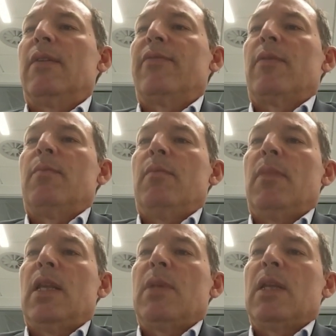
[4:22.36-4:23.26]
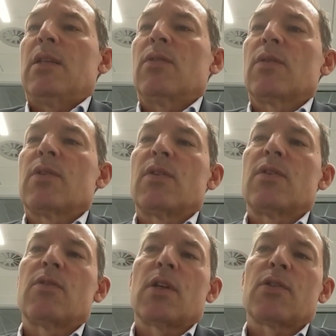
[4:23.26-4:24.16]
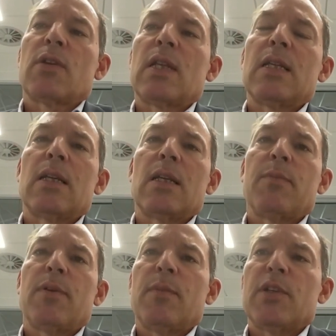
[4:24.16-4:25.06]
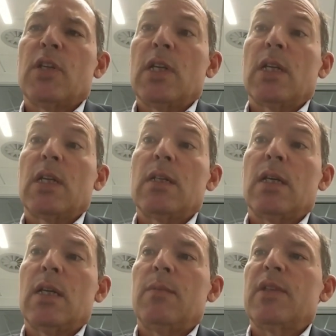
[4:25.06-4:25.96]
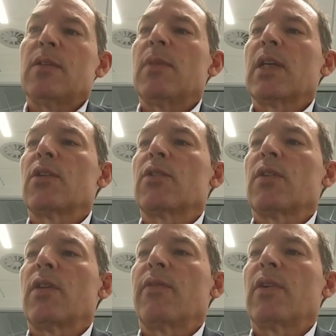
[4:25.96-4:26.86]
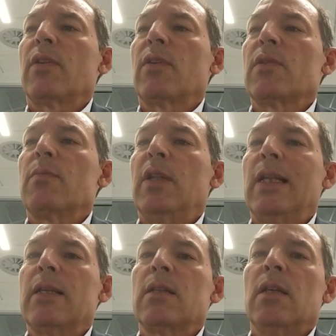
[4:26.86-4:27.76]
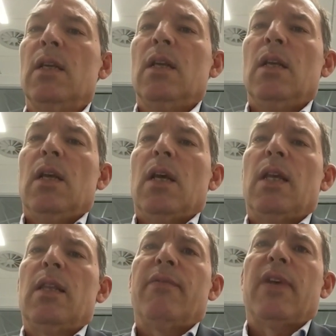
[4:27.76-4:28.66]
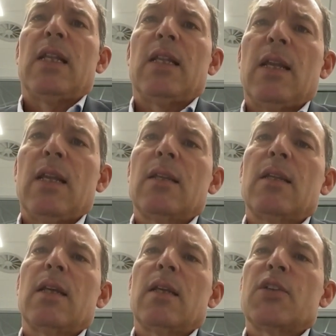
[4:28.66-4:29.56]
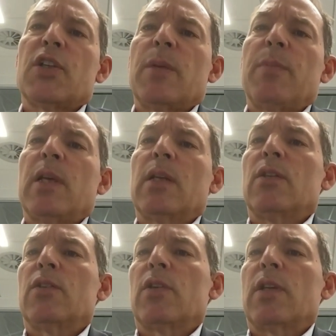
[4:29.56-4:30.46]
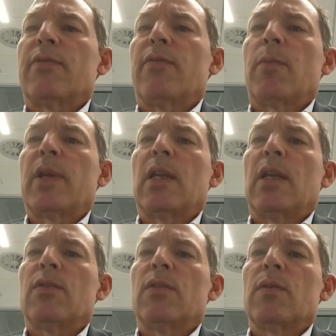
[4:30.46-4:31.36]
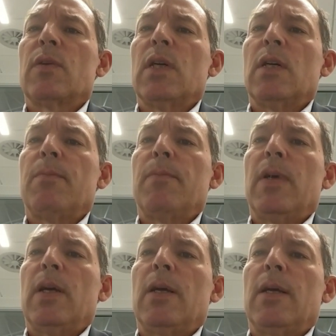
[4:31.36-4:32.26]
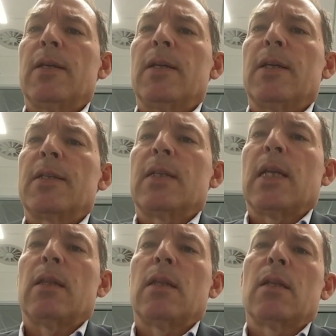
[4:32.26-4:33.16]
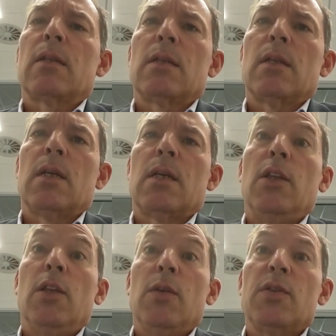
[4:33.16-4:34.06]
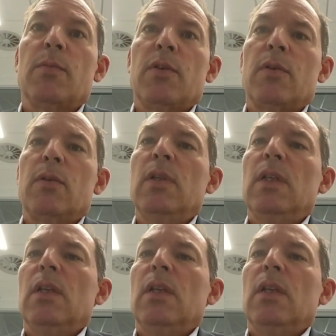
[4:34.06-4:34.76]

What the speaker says: from many, many sources, structuring that data, permissioning and entitlements, making sure that you've got those in place, and then validating the data, shaping it, and transforming it into a state that is usable.